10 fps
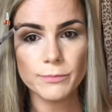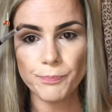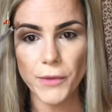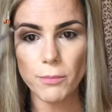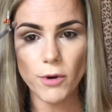
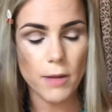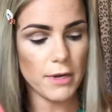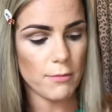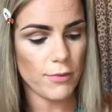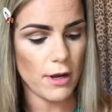a
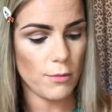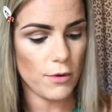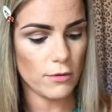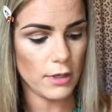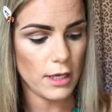prominent brow
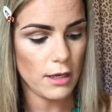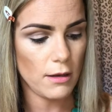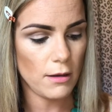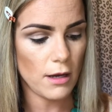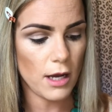bone like
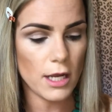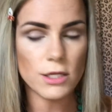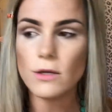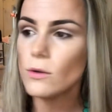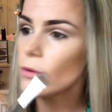I
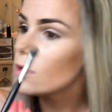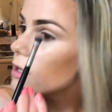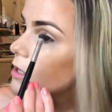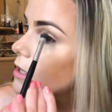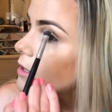do,
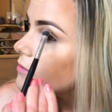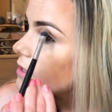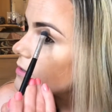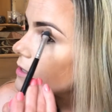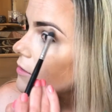That's
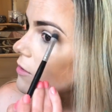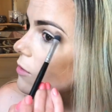like the